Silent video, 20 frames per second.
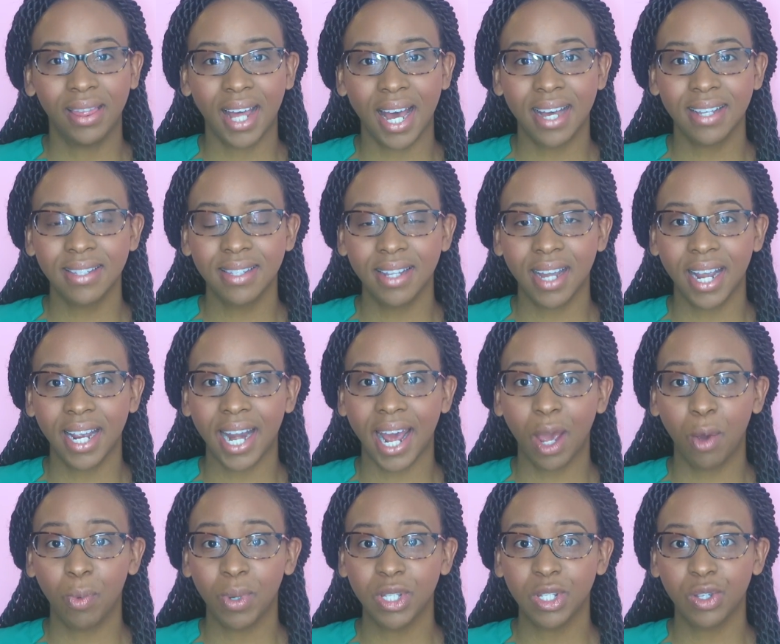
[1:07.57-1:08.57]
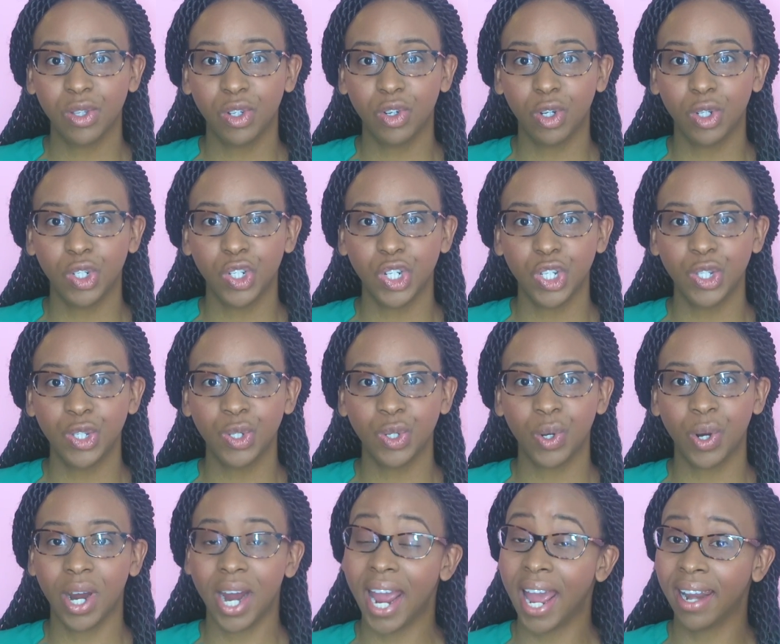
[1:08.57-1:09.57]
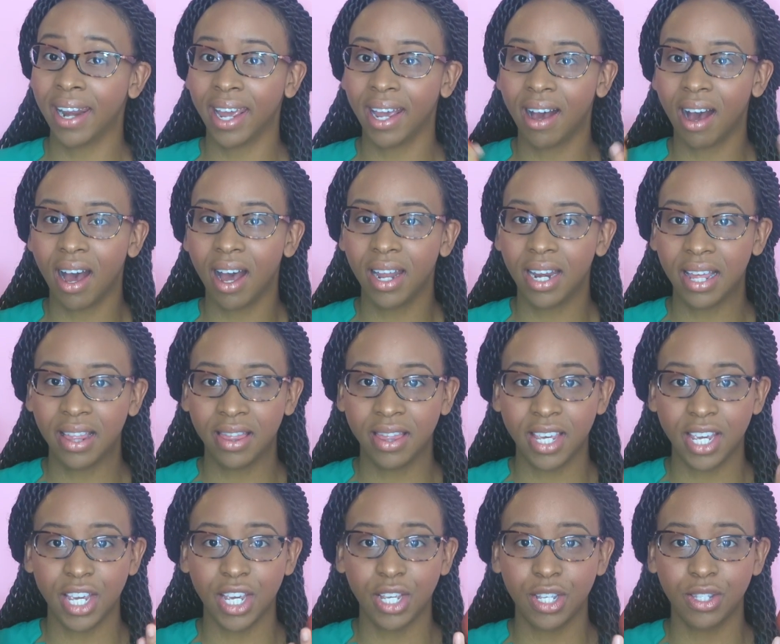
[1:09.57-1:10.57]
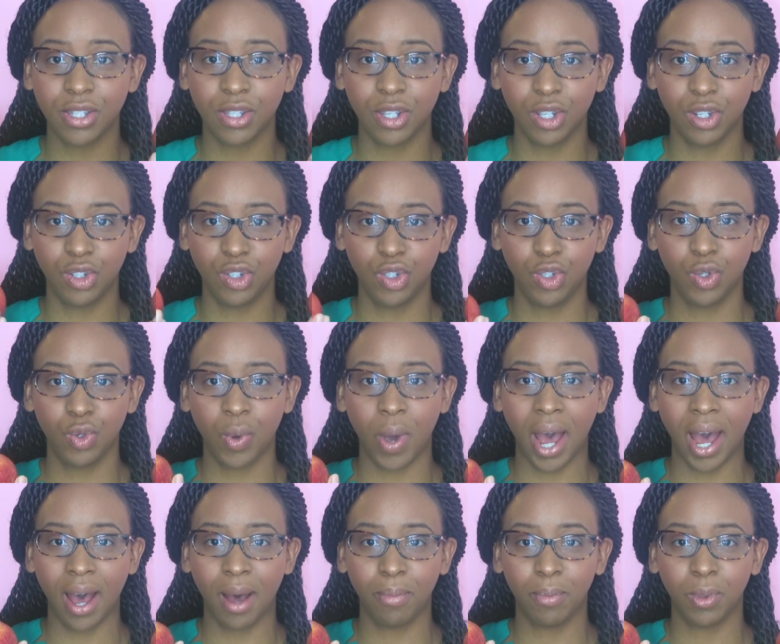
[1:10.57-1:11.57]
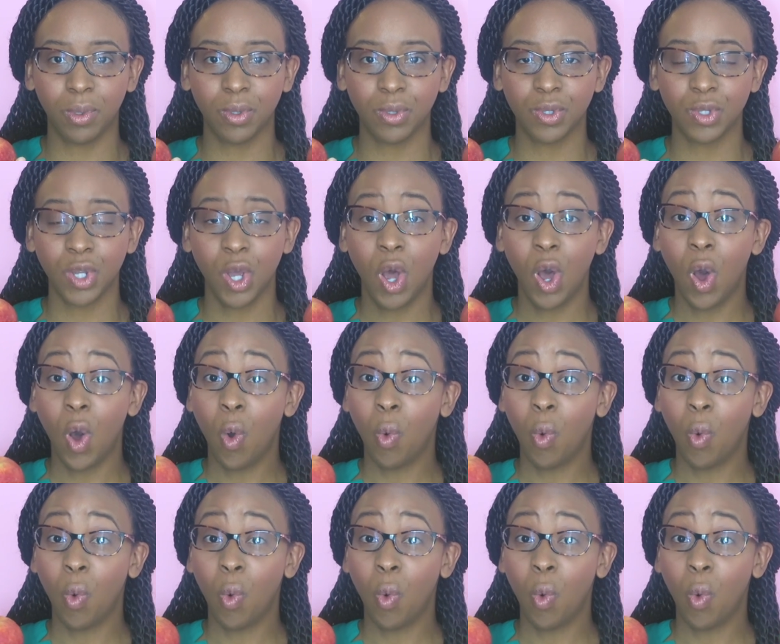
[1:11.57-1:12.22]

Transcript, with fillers: Last night I went to the grocery store and I got these two apples.